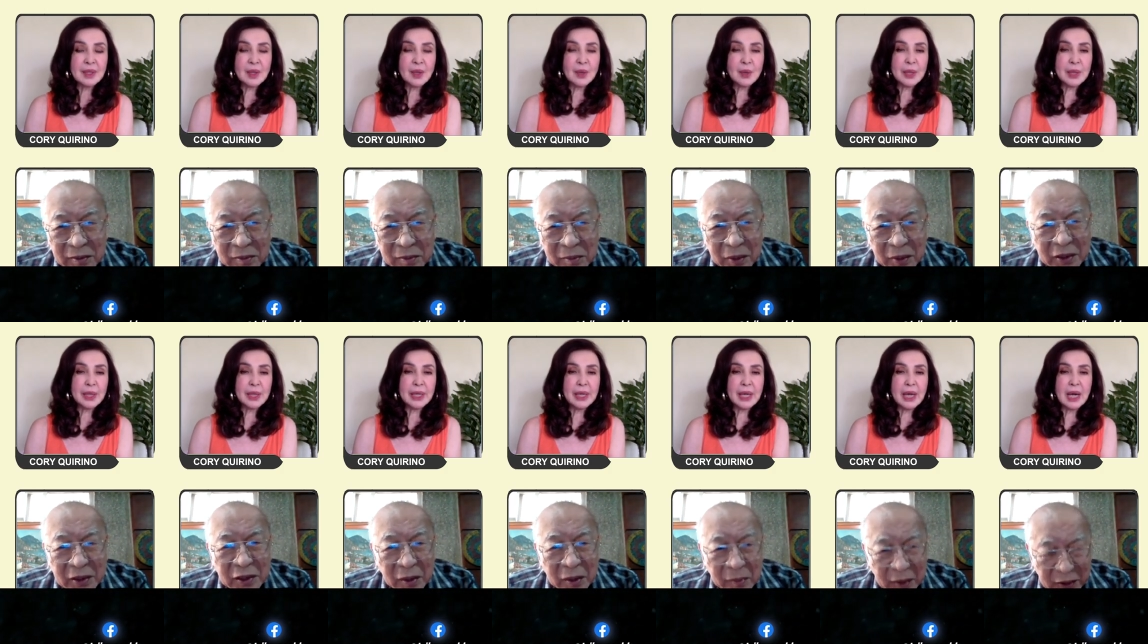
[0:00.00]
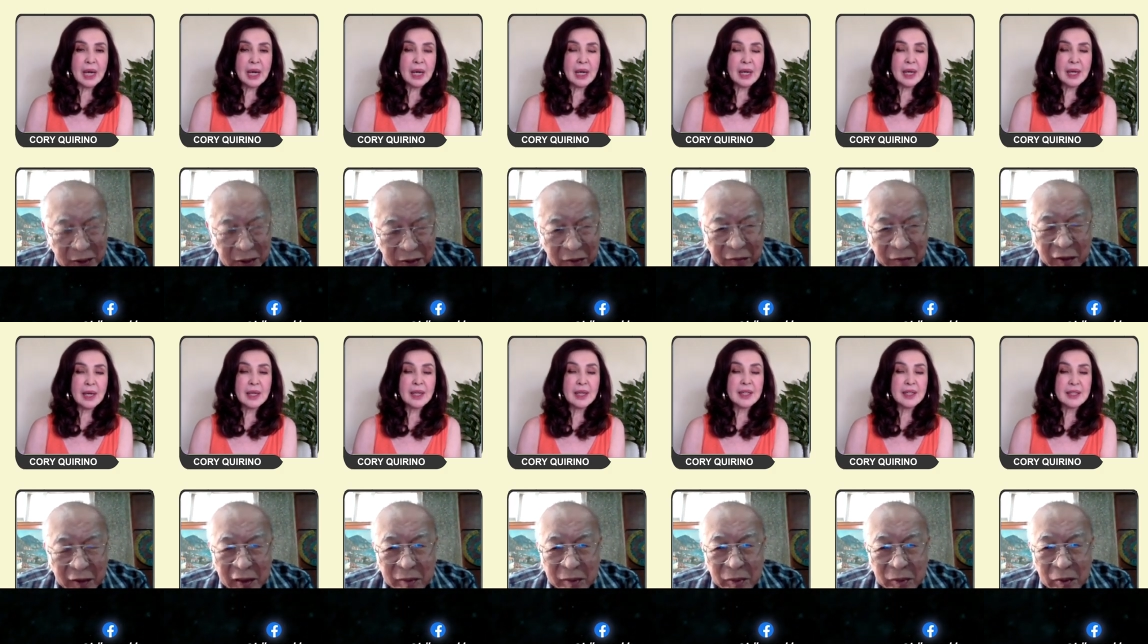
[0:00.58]
Speaker 1: but some are
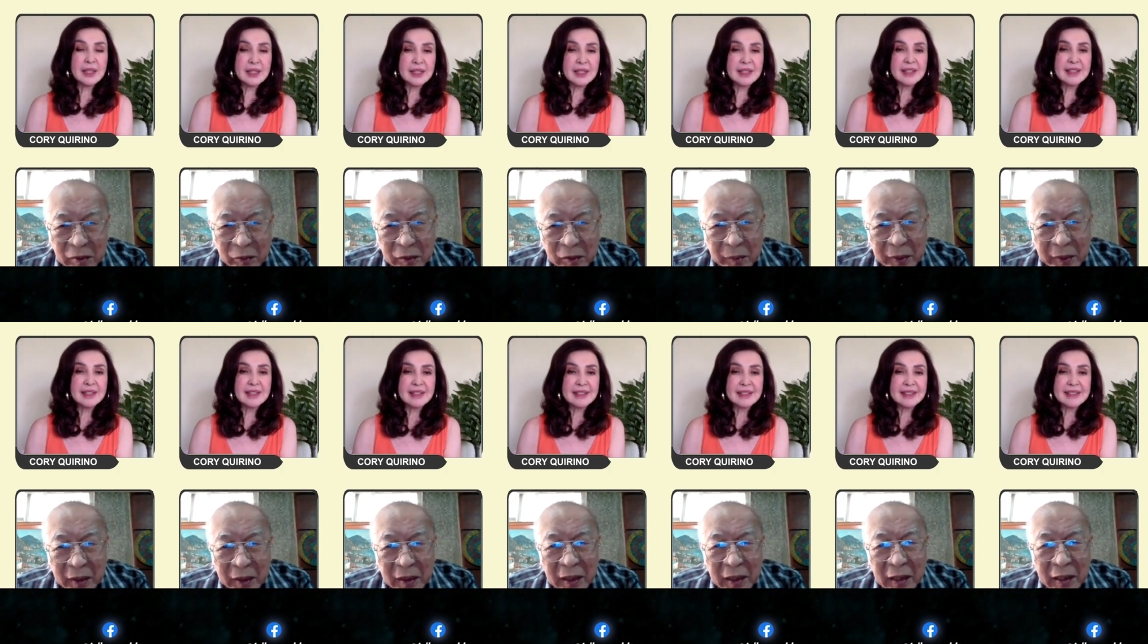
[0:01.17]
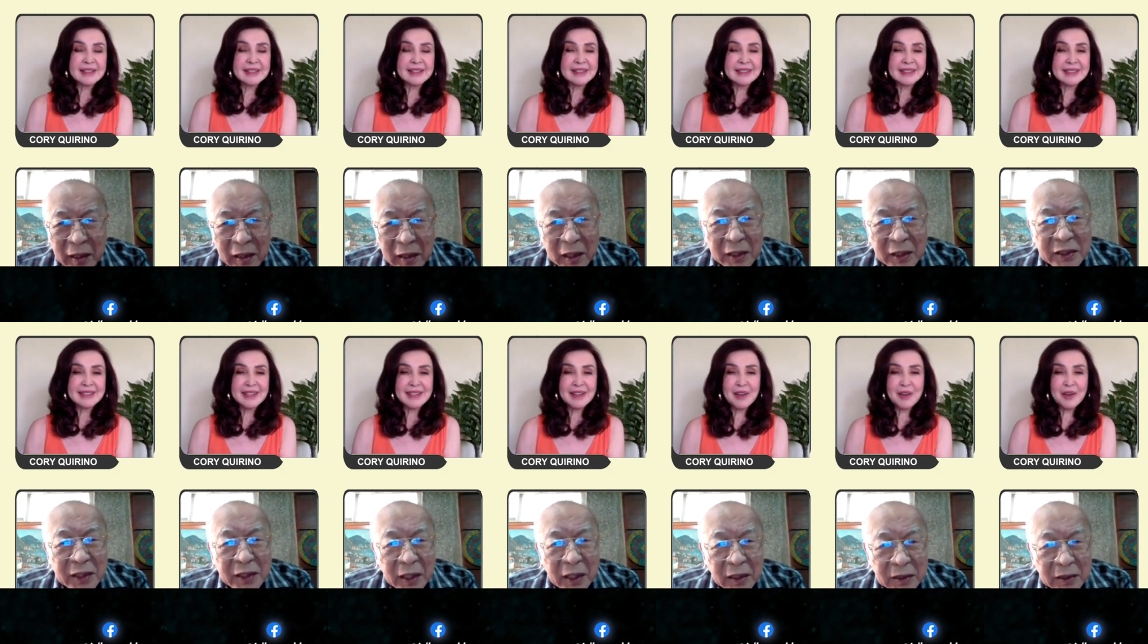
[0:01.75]
available with me,
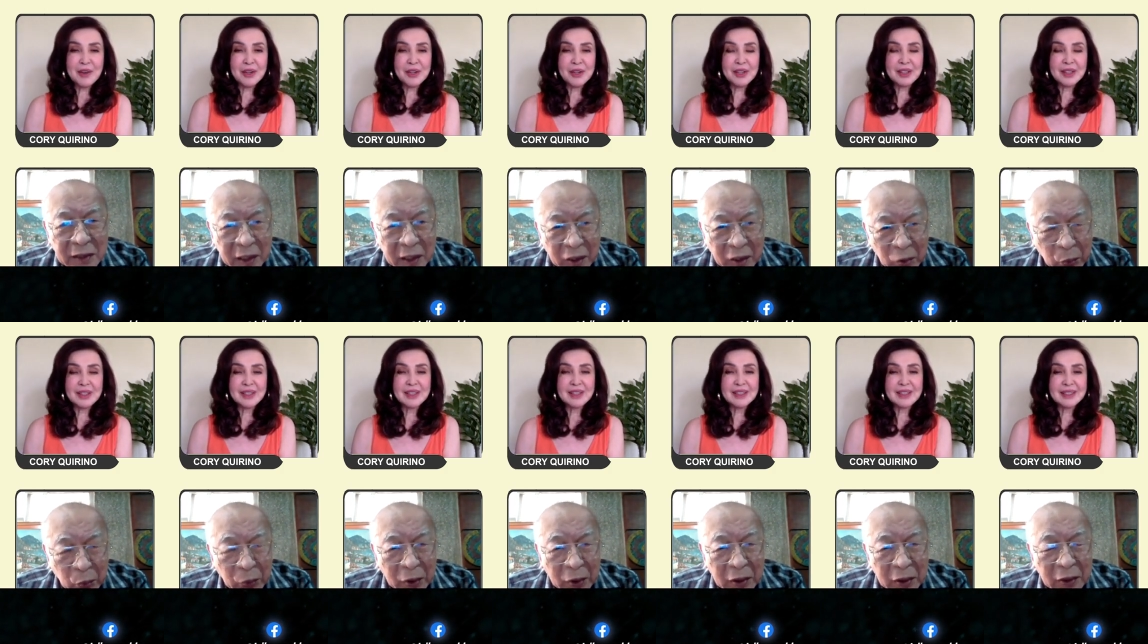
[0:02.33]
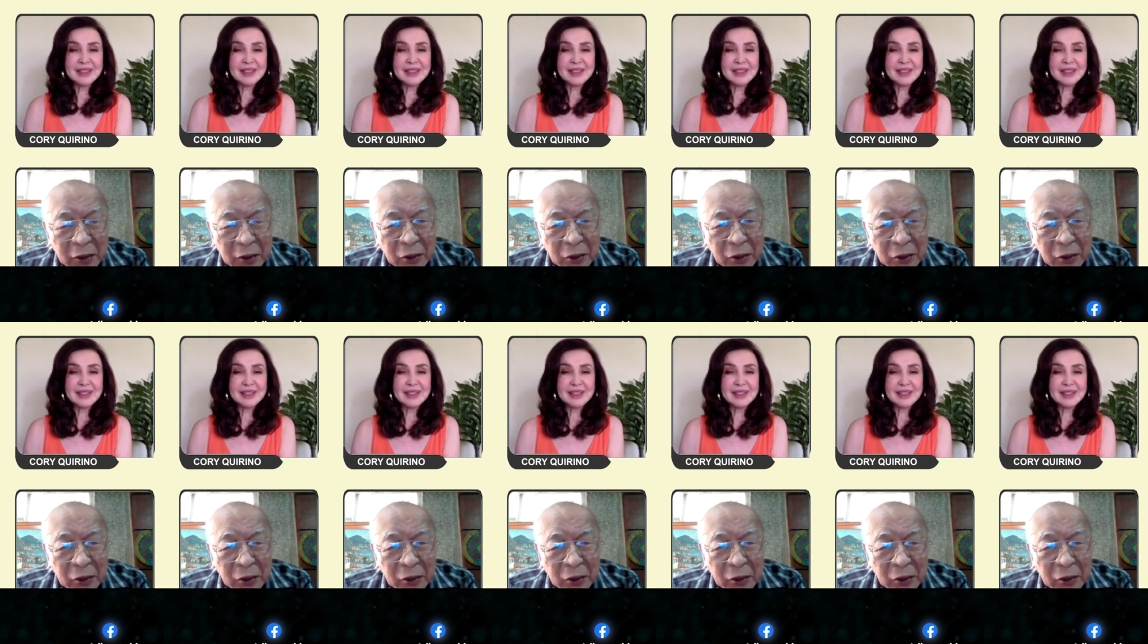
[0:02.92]
like Psych Psychic World and